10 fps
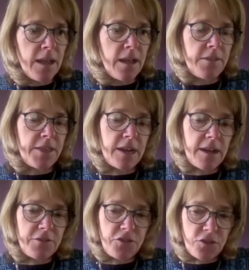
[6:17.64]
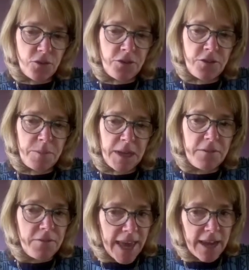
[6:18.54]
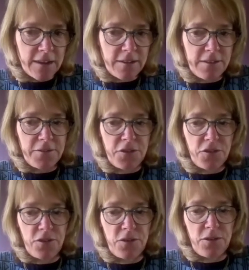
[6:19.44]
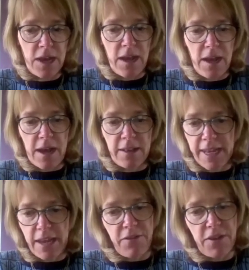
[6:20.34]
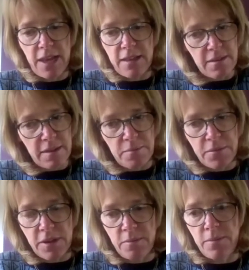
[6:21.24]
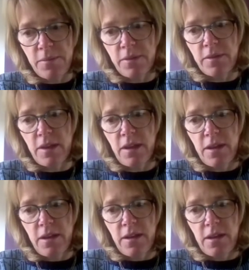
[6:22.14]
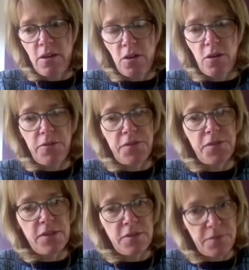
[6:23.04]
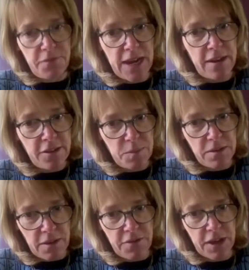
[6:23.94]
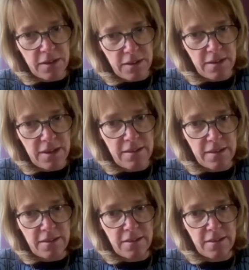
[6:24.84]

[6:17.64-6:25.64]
that have shown to be effective to alleviate symptoms of very specific diseases.